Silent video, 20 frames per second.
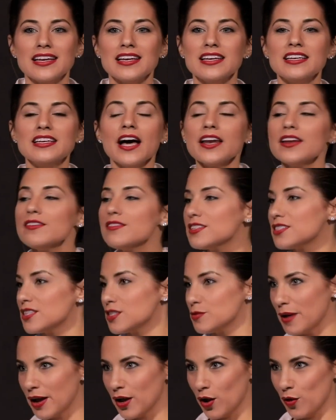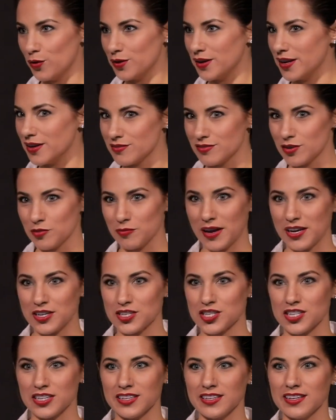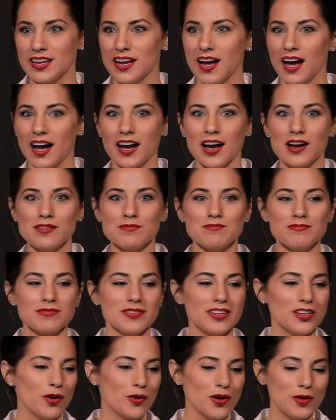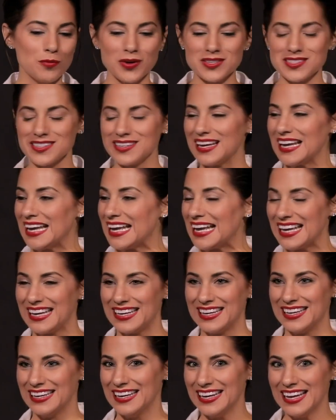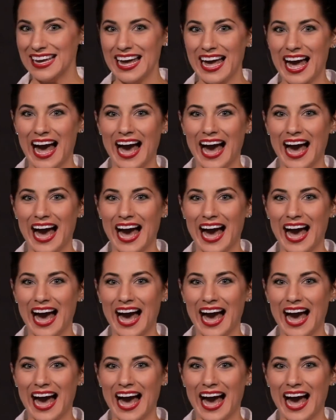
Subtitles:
None of this is my own information. It wasn't hidden.